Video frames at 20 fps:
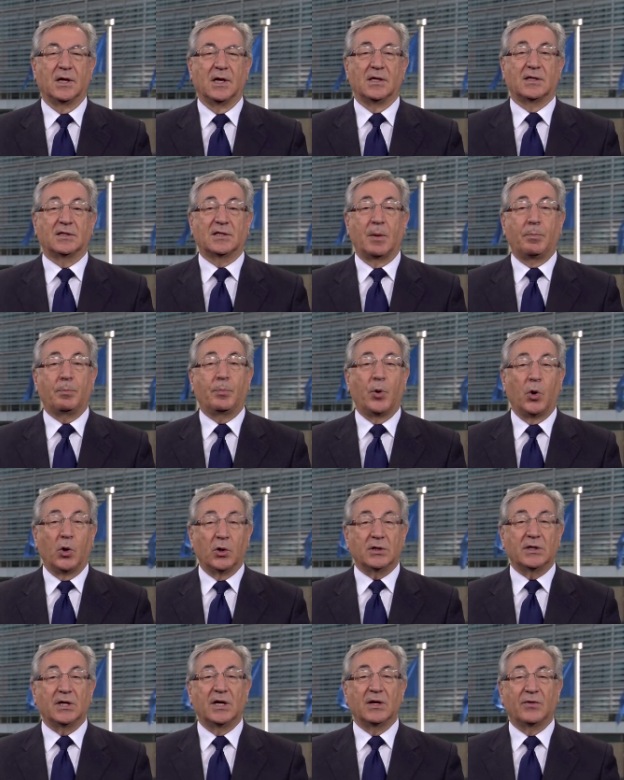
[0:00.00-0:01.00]

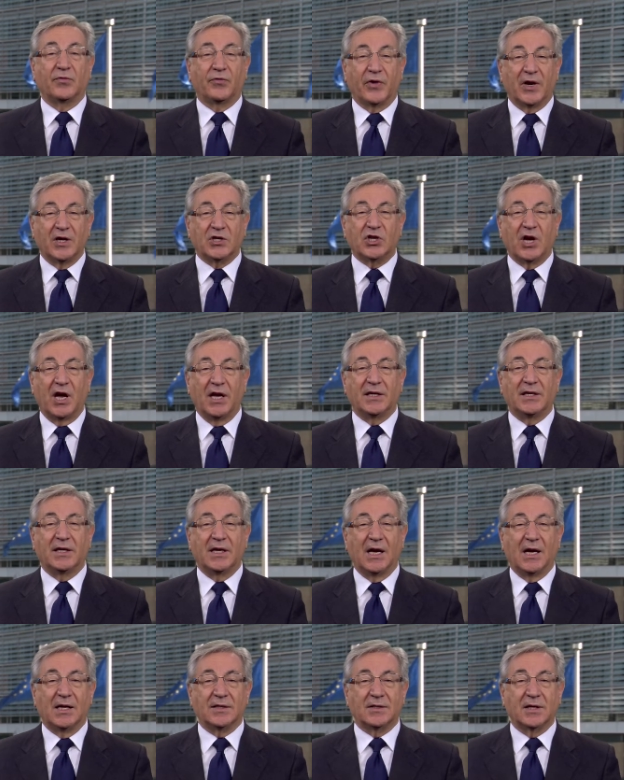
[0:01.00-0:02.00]
supporting fresh
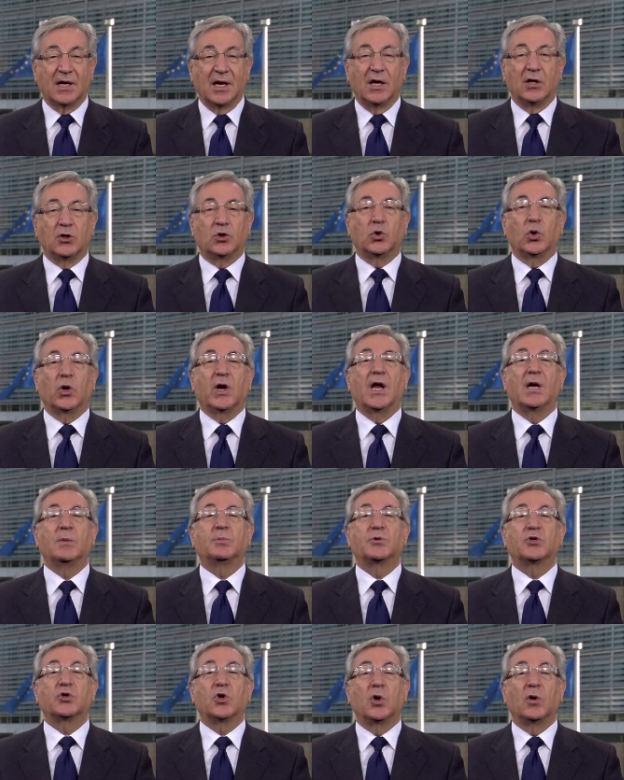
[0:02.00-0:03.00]
ideas to help
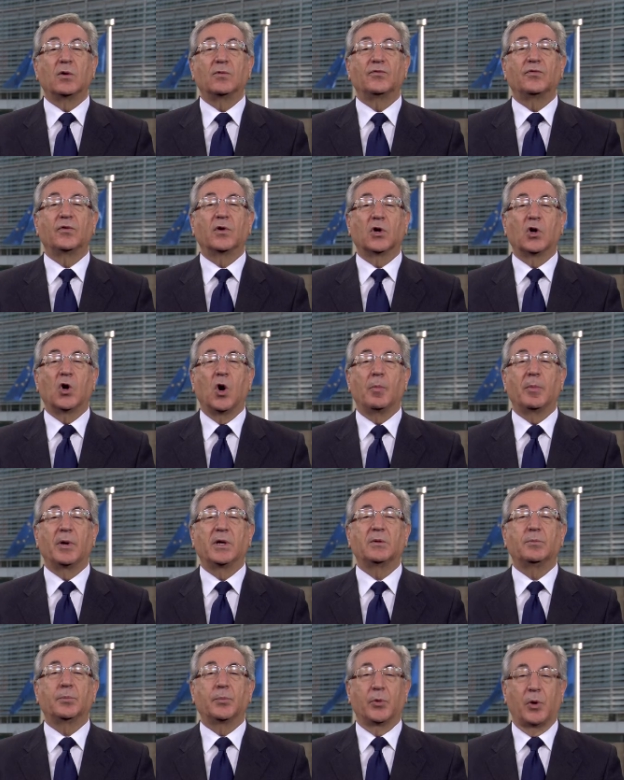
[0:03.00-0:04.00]
solve
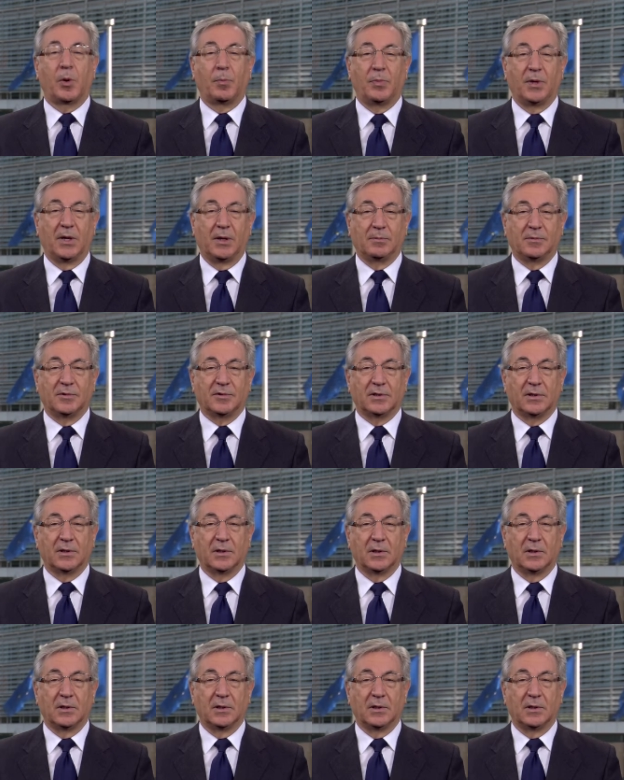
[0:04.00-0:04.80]
common problems.